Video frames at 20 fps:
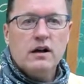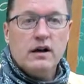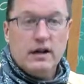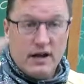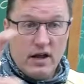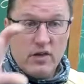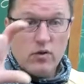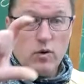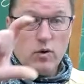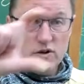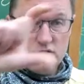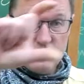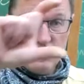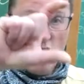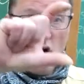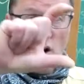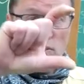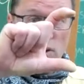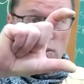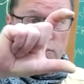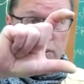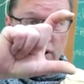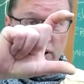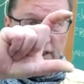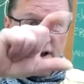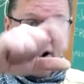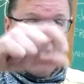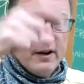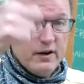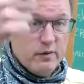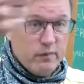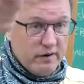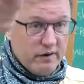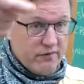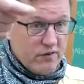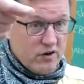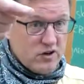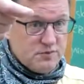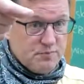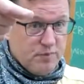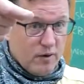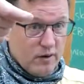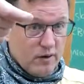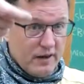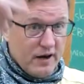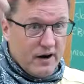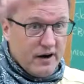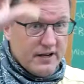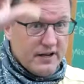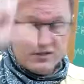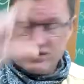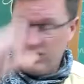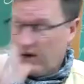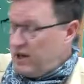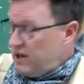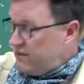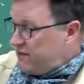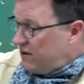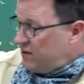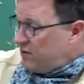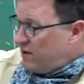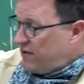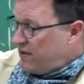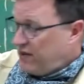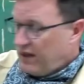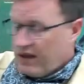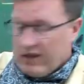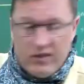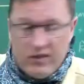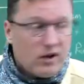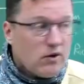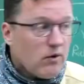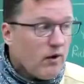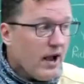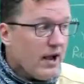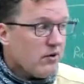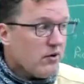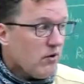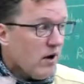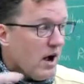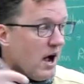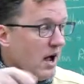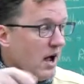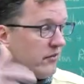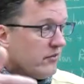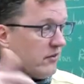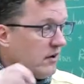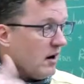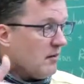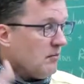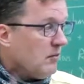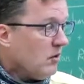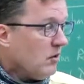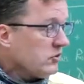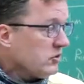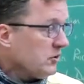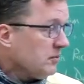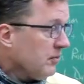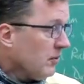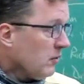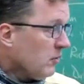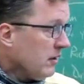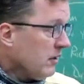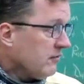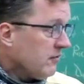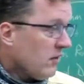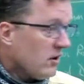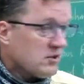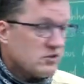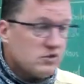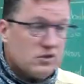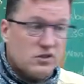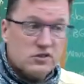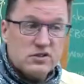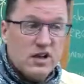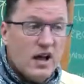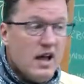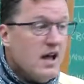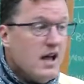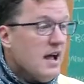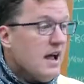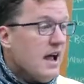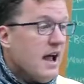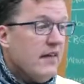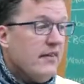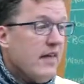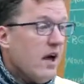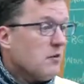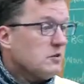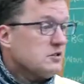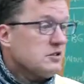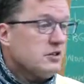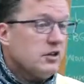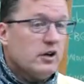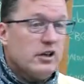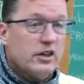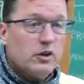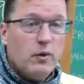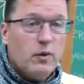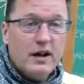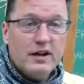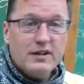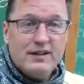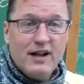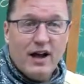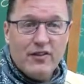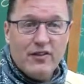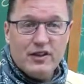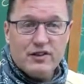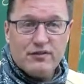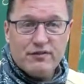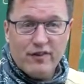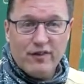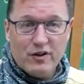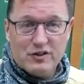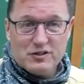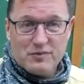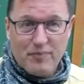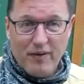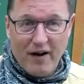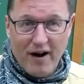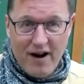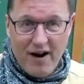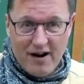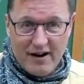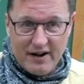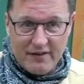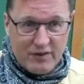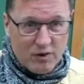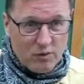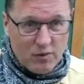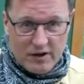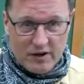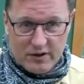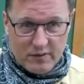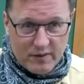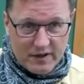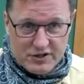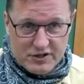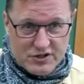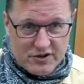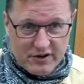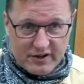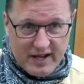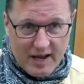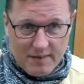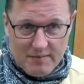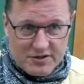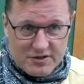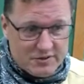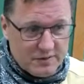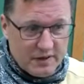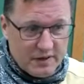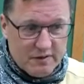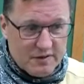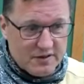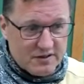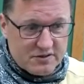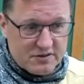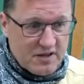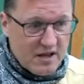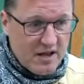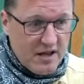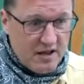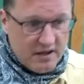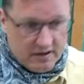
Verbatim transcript: In other words, normal polarity, reverse polarity. So even within the Grand Ronde, there are multiple reversals. And that was the only way to tell these flows apart. If you weren't doing geochemistry, you were just